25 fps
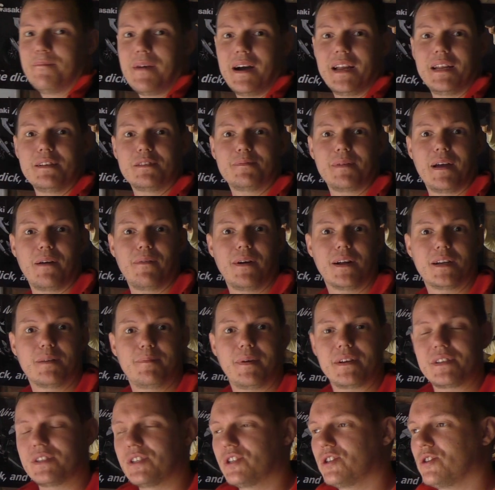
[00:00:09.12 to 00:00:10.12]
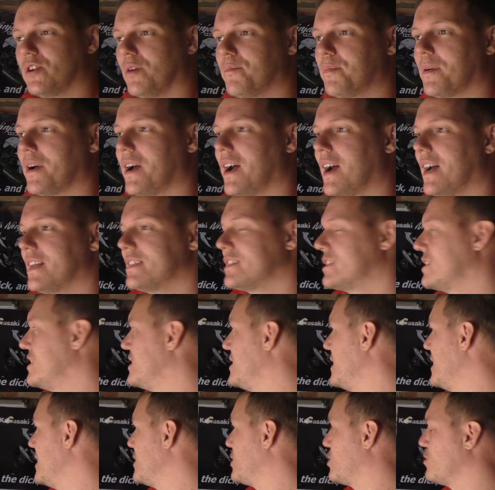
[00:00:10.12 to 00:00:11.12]
Hi, it's Matt. Welcome back to the shop. And
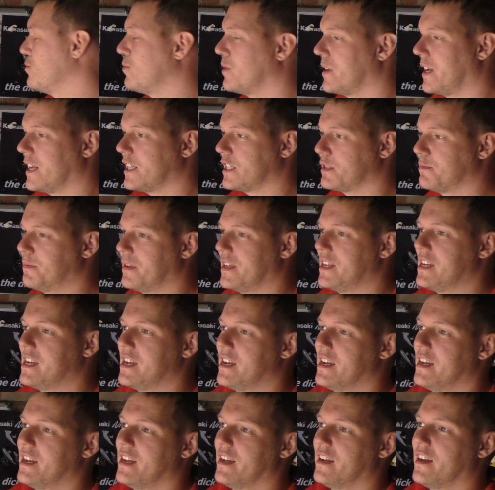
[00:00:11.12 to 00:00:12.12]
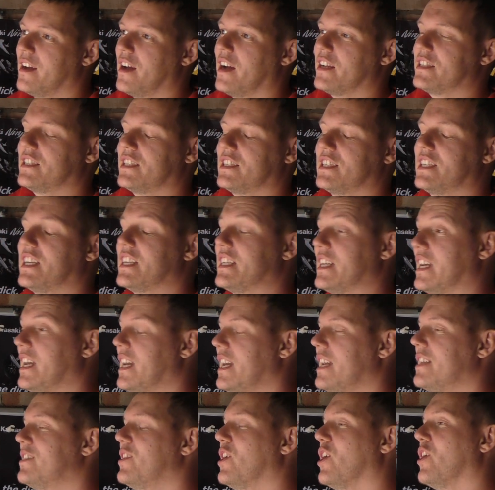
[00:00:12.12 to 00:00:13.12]
today someone sent me a
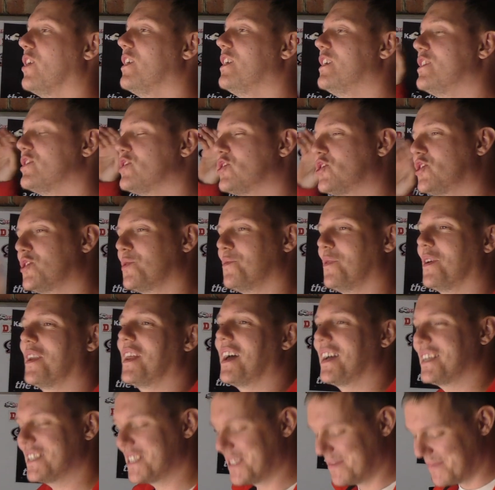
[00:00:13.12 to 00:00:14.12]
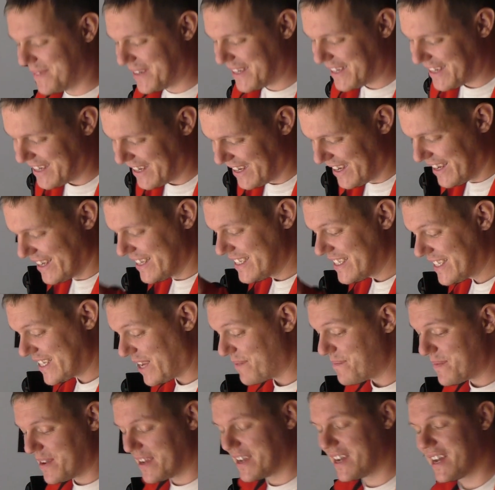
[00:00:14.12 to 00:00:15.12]

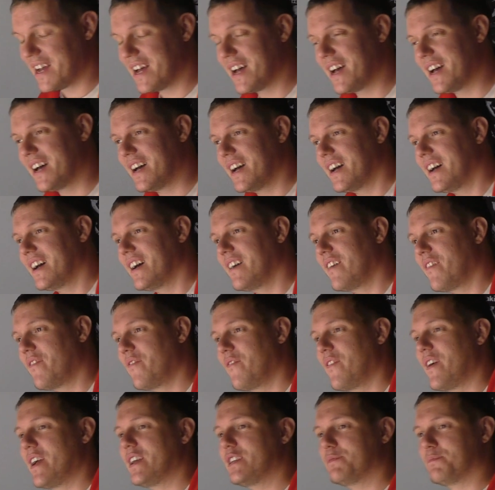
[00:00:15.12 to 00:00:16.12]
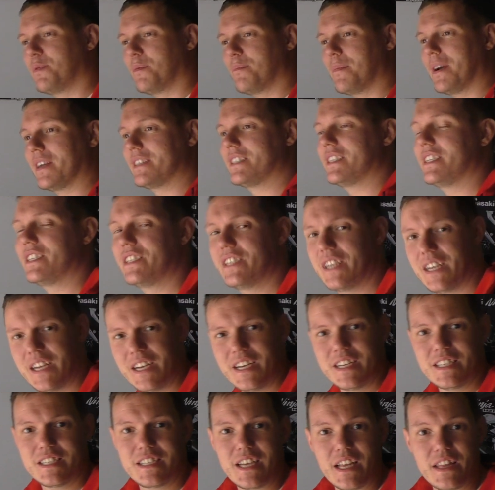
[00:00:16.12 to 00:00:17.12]
Facebook message
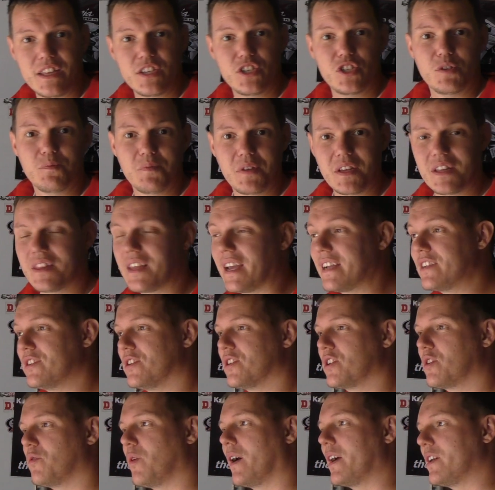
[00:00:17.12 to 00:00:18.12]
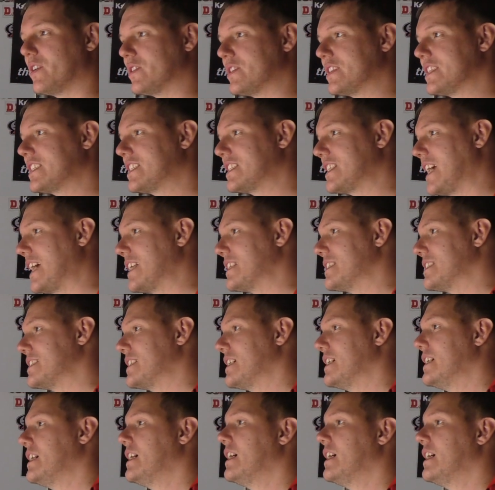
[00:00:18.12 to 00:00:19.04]
saying there's something they don't quite understand.